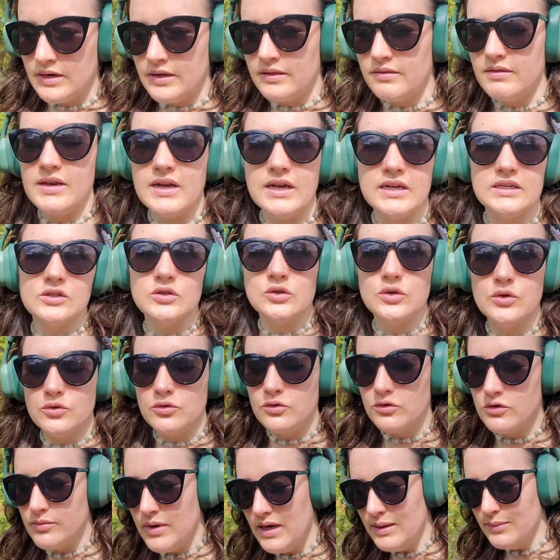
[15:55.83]
that I saw on
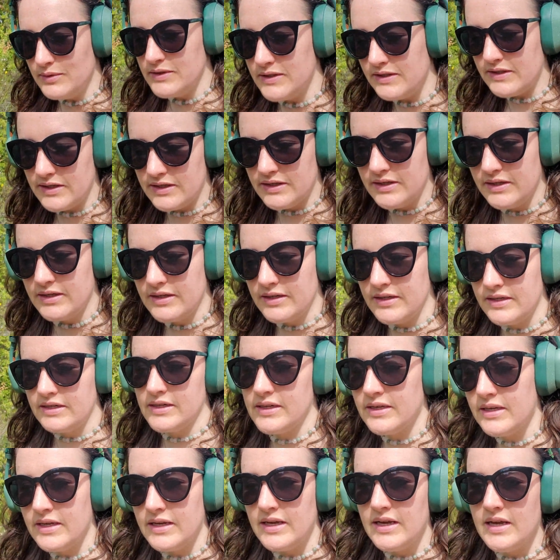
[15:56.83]
Google Maps.
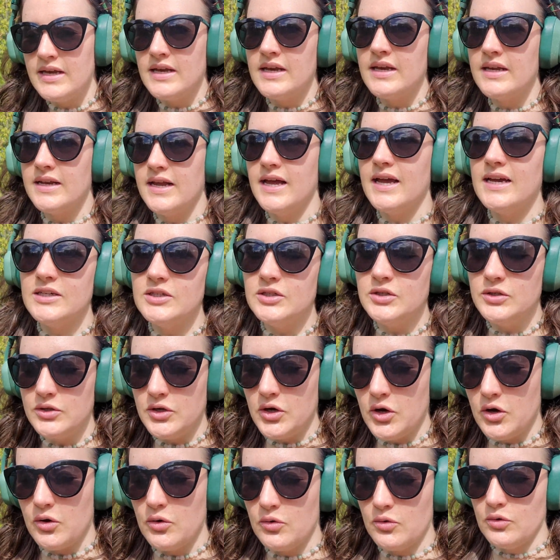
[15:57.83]
And I had to
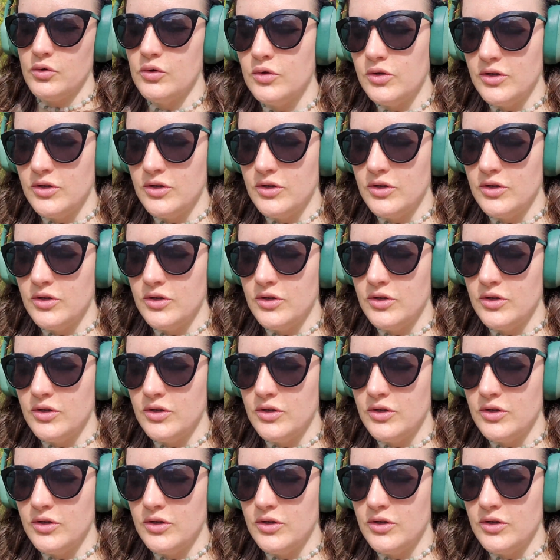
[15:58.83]
go